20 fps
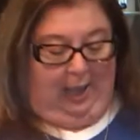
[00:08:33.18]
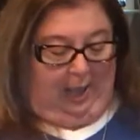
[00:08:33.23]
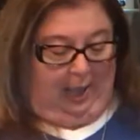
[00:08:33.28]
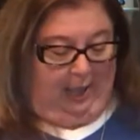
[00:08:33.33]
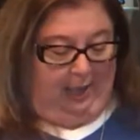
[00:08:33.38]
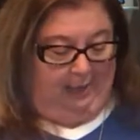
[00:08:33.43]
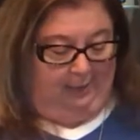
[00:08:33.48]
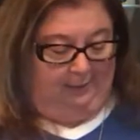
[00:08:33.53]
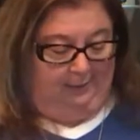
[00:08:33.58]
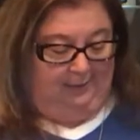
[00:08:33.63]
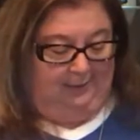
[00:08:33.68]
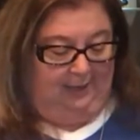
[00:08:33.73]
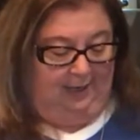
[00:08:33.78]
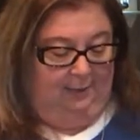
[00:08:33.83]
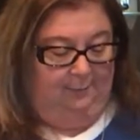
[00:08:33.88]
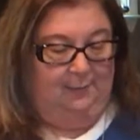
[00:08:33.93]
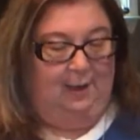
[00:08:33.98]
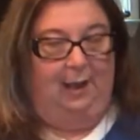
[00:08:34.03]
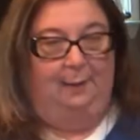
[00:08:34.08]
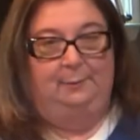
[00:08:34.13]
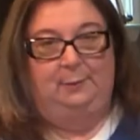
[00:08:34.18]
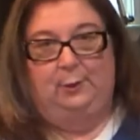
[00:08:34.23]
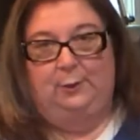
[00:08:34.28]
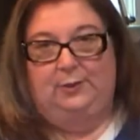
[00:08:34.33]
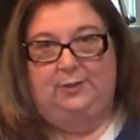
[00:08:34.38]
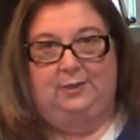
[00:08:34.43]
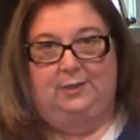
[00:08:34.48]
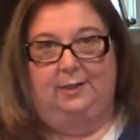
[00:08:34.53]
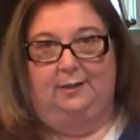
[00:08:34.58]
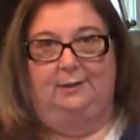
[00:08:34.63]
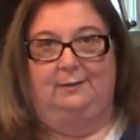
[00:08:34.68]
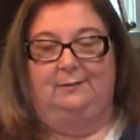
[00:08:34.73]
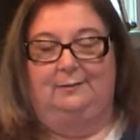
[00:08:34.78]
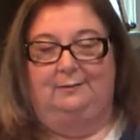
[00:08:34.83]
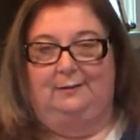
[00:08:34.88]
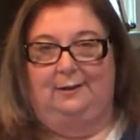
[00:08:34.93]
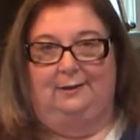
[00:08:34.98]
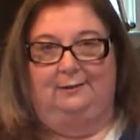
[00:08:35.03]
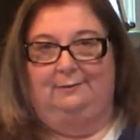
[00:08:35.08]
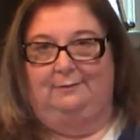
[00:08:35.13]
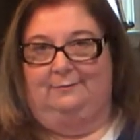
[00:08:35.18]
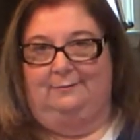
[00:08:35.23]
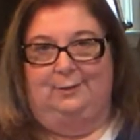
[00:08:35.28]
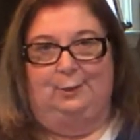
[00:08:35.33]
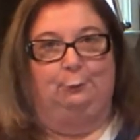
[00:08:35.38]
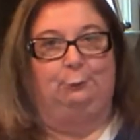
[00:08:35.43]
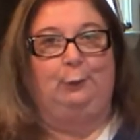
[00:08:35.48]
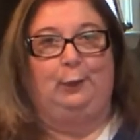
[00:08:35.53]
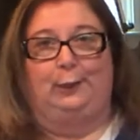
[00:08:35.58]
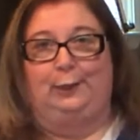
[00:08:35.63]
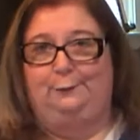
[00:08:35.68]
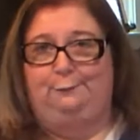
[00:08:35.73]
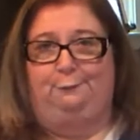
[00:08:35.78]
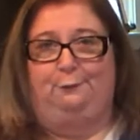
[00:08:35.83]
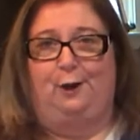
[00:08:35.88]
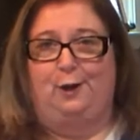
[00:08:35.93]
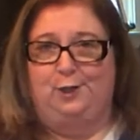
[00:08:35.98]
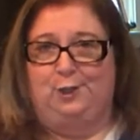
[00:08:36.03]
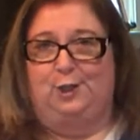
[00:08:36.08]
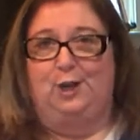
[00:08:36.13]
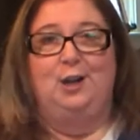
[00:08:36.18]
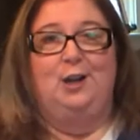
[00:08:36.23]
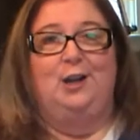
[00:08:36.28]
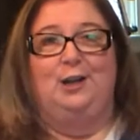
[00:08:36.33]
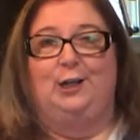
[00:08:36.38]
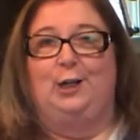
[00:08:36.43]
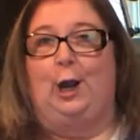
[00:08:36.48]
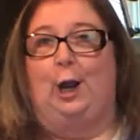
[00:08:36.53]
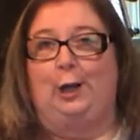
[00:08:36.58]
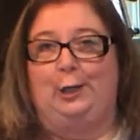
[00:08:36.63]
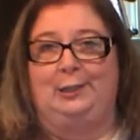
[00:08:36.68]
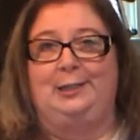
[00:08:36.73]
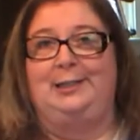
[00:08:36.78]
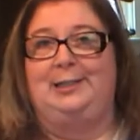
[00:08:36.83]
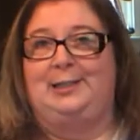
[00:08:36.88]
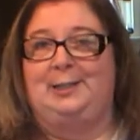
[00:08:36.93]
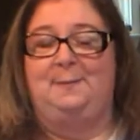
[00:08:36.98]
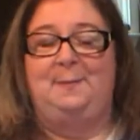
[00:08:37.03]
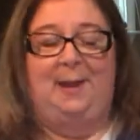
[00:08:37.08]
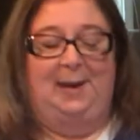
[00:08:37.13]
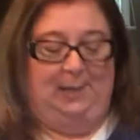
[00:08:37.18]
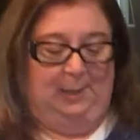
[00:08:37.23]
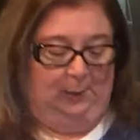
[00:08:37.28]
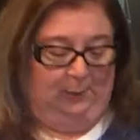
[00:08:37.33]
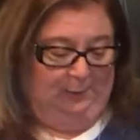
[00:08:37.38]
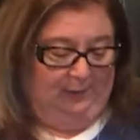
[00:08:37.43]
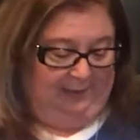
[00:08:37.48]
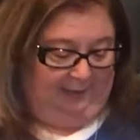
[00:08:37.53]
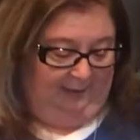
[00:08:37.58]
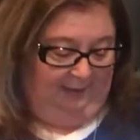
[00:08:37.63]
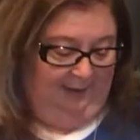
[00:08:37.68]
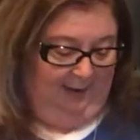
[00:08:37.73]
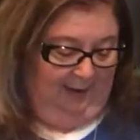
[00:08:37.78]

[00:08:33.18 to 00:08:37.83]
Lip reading: and I'm used to really fresh garden tomatoes, and